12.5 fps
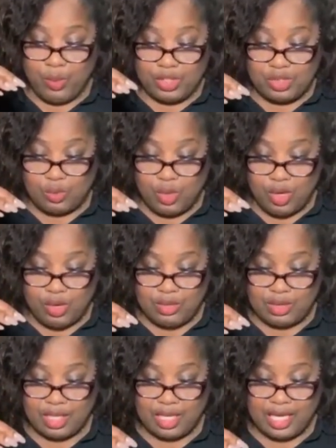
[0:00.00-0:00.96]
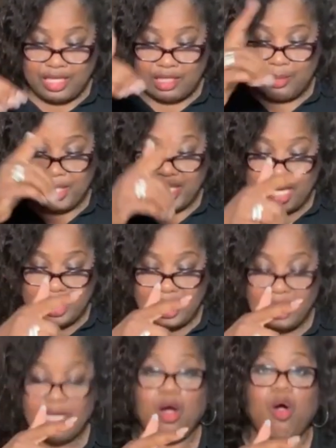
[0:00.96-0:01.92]
Where was the word? At the
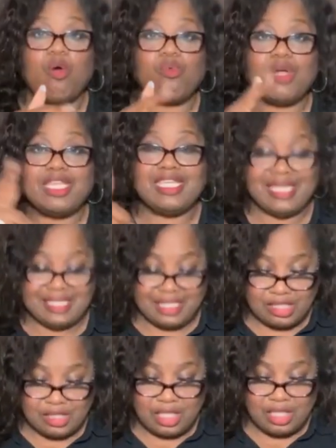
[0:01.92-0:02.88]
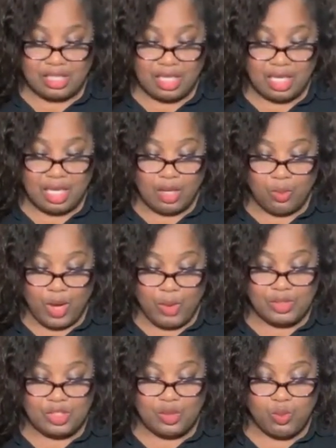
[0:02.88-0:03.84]
beginning, already existed.
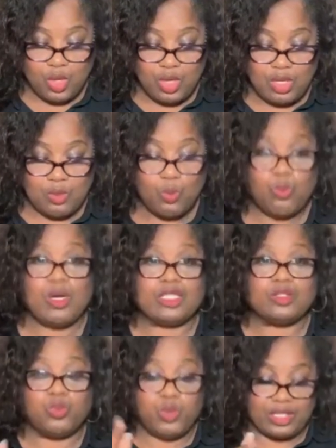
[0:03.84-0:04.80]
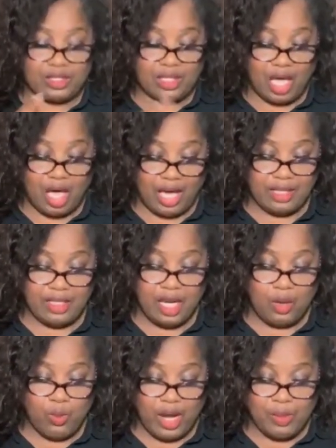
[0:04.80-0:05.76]
Where was the word? Was with
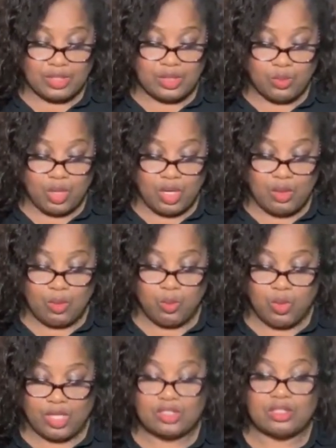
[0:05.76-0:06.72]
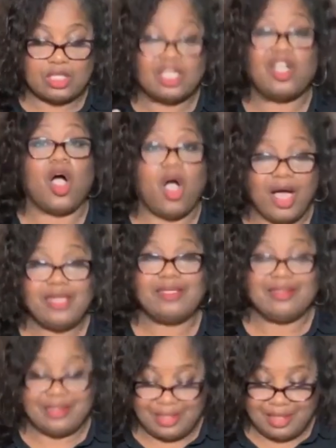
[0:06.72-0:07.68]
God. Where was the word? Was
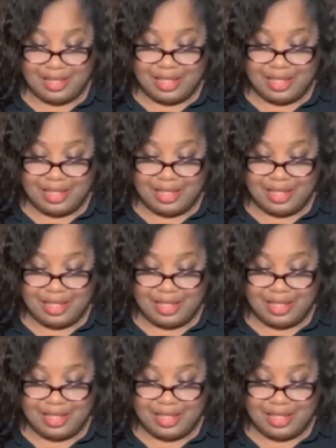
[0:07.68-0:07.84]
God.